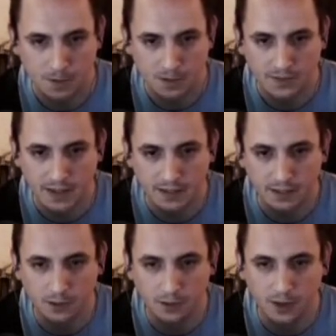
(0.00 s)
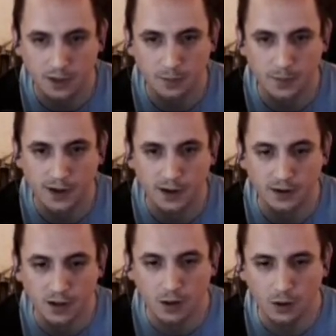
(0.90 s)
Hit that little thing up
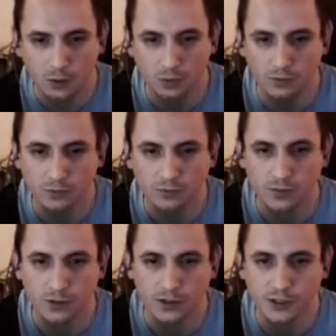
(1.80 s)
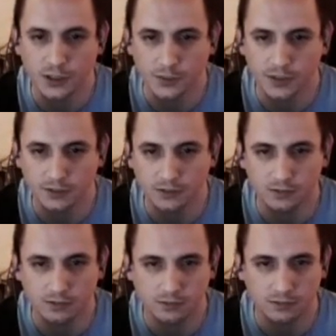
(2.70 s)
there. Oh! Early jumped it.
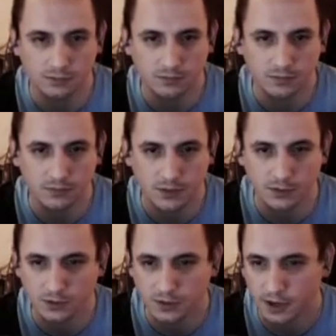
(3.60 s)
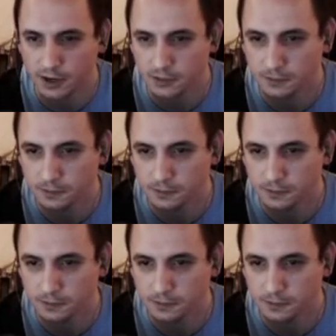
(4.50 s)
That was a little scary.